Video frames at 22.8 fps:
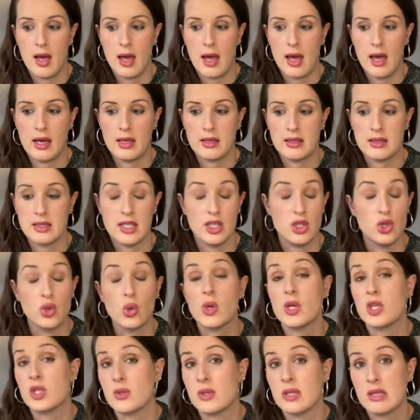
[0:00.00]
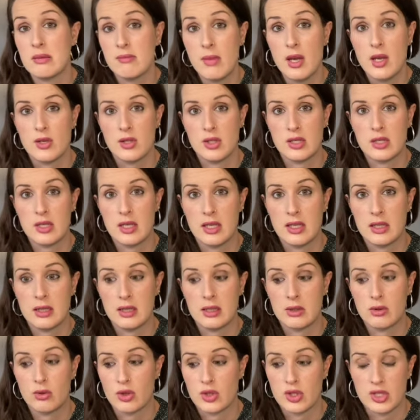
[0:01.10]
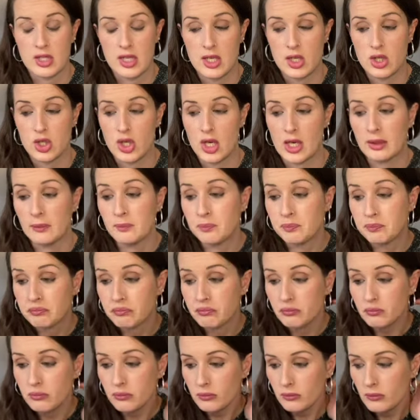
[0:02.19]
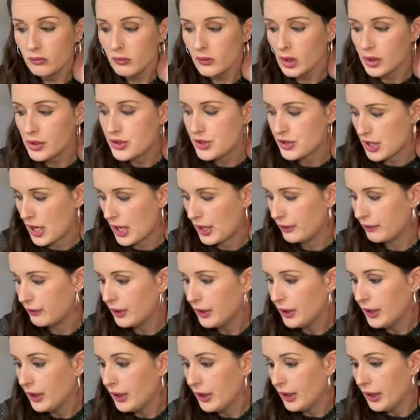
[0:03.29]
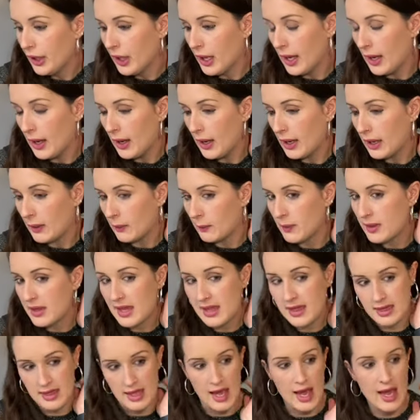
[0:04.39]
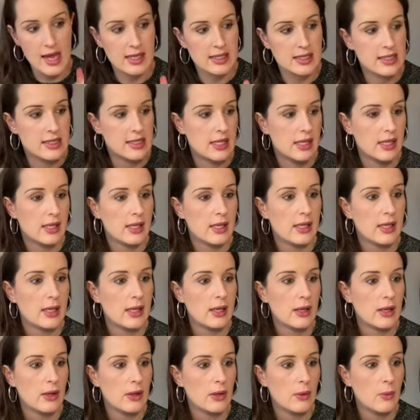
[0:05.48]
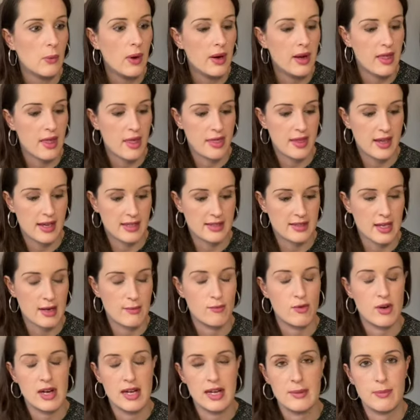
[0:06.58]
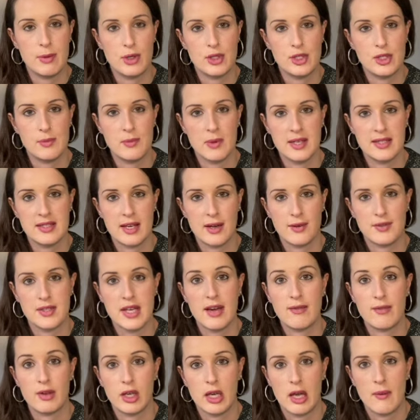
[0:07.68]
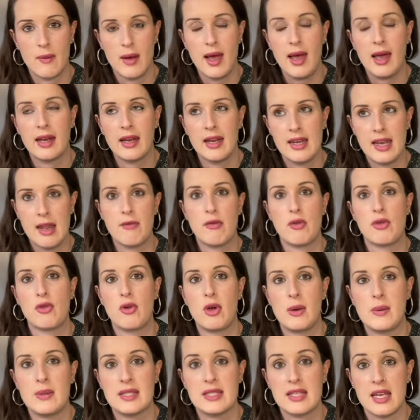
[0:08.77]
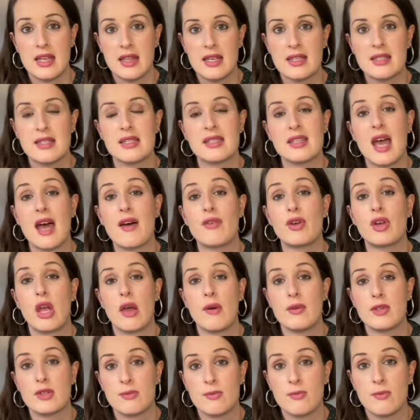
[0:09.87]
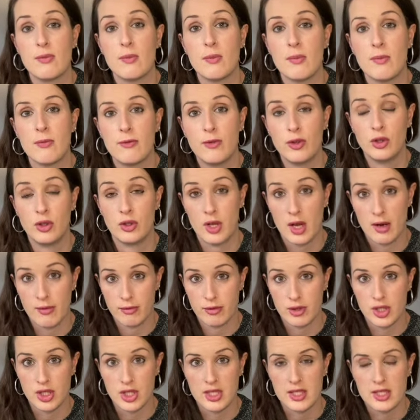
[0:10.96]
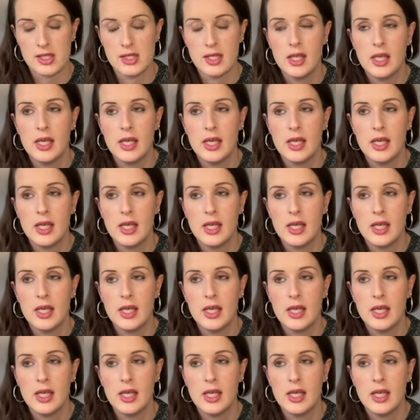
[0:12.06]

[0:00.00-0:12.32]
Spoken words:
and enjoy doing the most in cross stitching. So within that, one of the things I'm really pushing myself to have a go at, and I never thought I would say this, is to have a go at some full coverages.